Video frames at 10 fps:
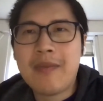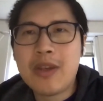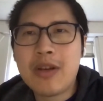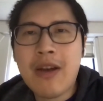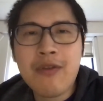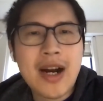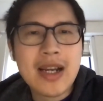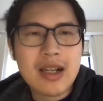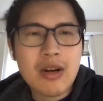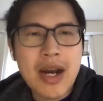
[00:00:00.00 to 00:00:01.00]
you can
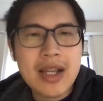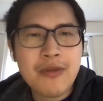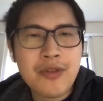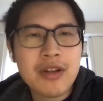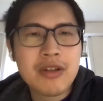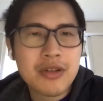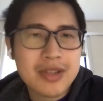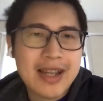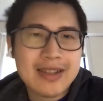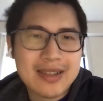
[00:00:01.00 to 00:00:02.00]
find quite a few use
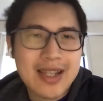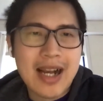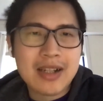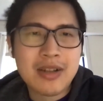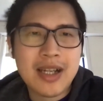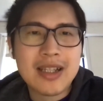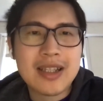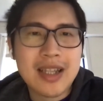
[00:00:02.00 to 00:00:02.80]
cases actually